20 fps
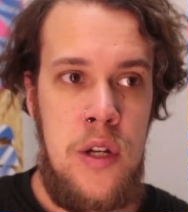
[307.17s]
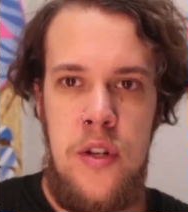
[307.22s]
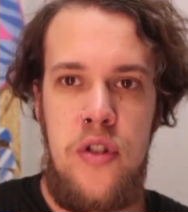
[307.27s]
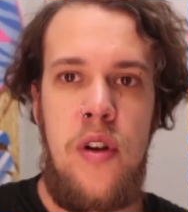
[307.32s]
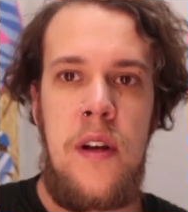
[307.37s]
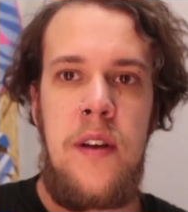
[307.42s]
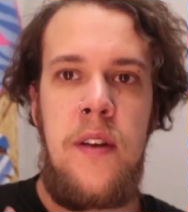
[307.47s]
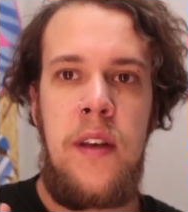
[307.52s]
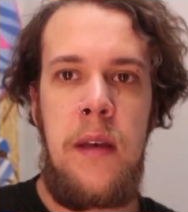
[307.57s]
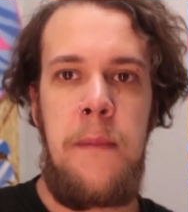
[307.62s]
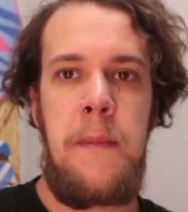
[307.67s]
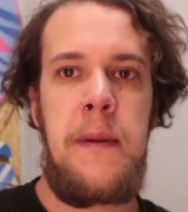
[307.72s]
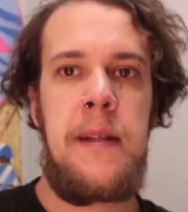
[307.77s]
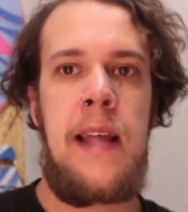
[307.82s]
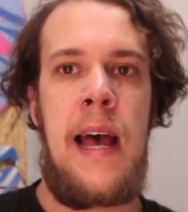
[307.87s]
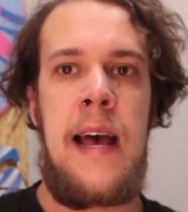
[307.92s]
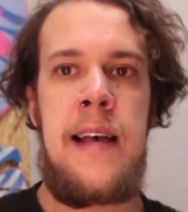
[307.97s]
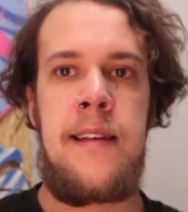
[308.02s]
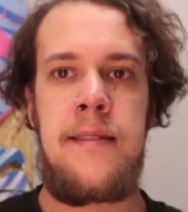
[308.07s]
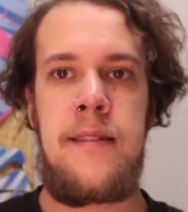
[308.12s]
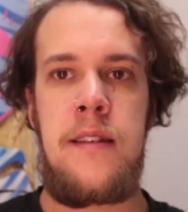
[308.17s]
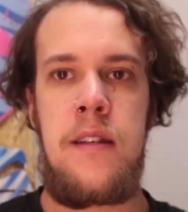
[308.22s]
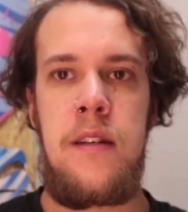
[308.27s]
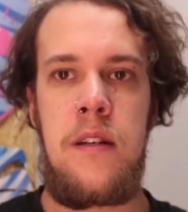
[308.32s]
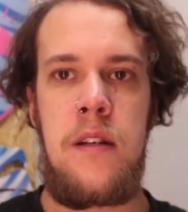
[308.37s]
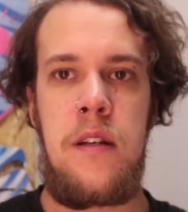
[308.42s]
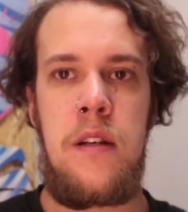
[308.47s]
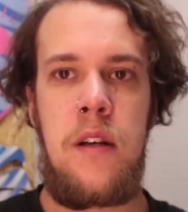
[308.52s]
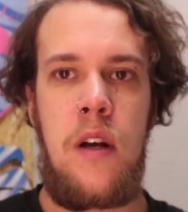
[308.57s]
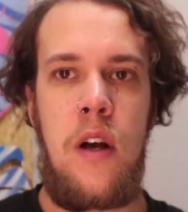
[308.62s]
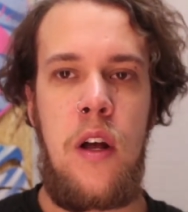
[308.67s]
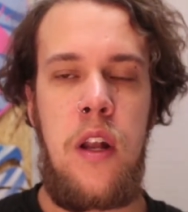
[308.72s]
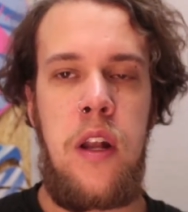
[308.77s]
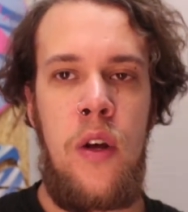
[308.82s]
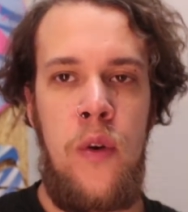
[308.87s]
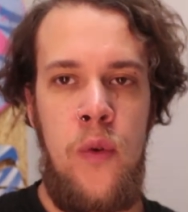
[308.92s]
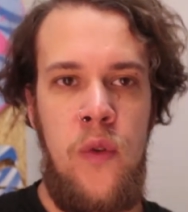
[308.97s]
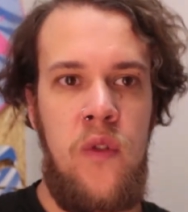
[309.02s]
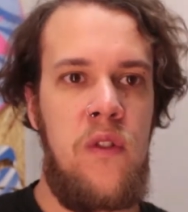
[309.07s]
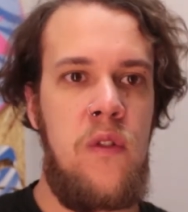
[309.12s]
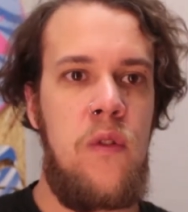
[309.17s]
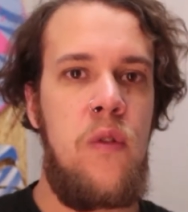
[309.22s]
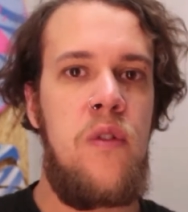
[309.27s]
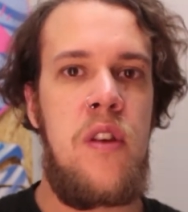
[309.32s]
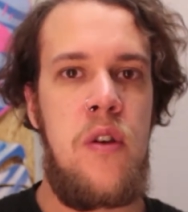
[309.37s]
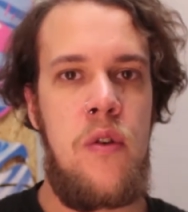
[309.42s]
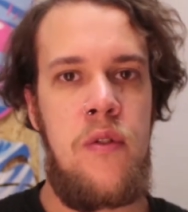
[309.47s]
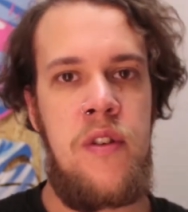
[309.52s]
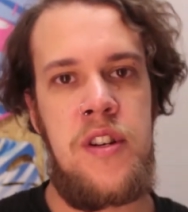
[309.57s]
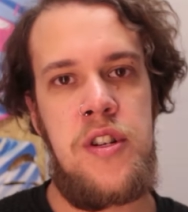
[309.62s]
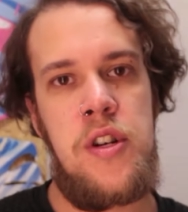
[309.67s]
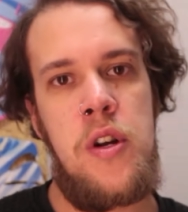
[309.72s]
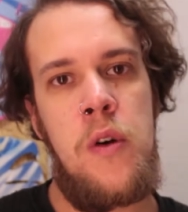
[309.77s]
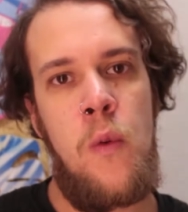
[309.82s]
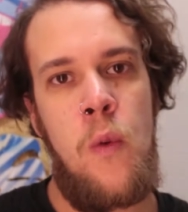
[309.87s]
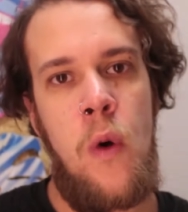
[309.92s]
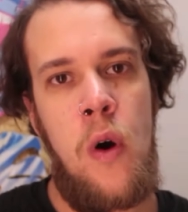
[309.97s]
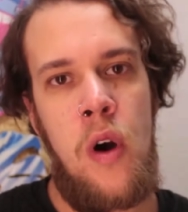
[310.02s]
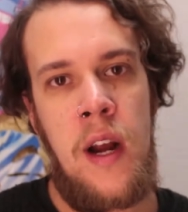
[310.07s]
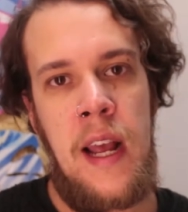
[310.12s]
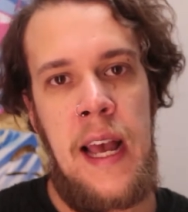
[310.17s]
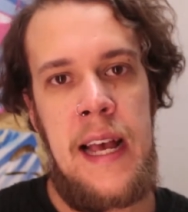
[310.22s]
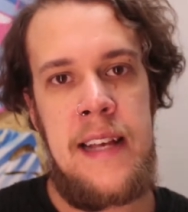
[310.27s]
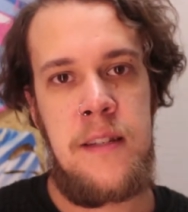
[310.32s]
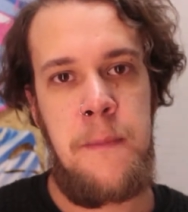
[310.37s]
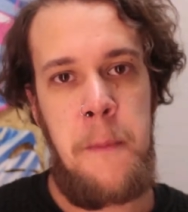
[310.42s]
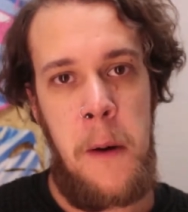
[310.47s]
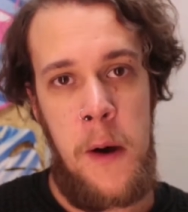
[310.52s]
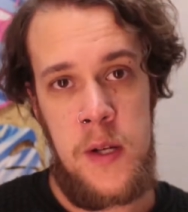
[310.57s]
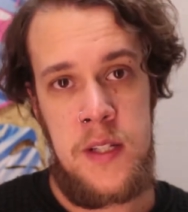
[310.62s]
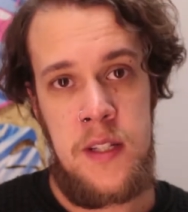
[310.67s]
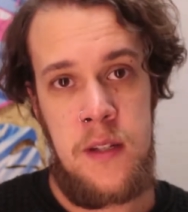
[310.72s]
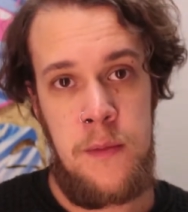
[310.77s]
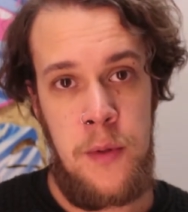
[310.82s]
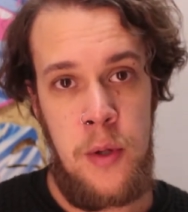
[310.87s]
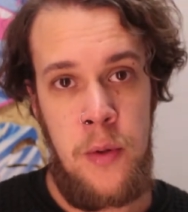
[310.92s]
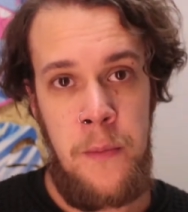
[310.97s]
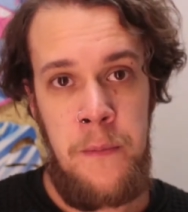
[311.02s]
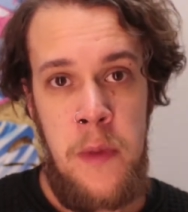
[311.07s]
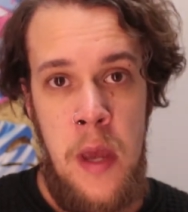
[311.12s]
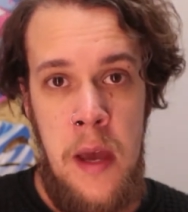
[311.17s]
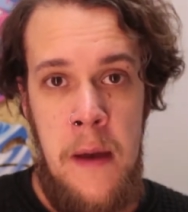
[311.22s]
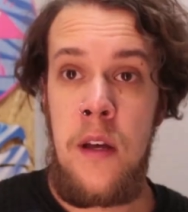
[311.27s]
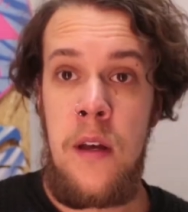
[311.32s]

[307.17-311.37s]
Try to keep it as close to the original work as possible.